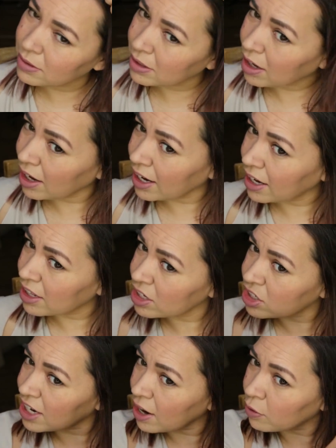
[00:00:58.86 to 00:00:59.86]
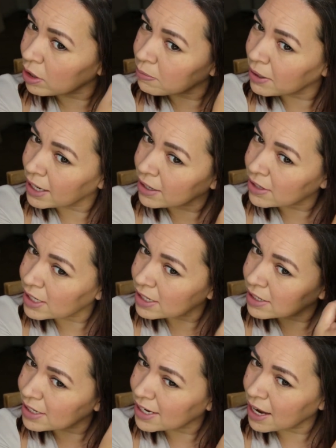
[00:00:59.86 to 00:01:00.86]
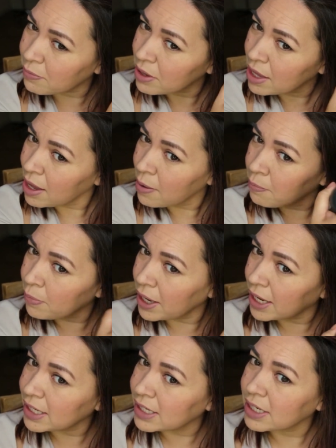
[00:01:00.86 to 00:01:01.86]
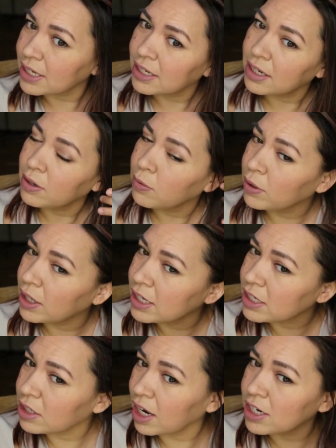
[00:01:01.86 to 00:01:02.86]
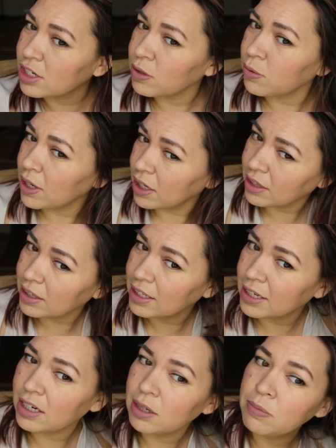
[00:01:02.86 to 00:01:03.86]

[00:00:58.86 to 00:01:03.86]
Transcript: got out of the shower. My hair is still damp, but what I do want a little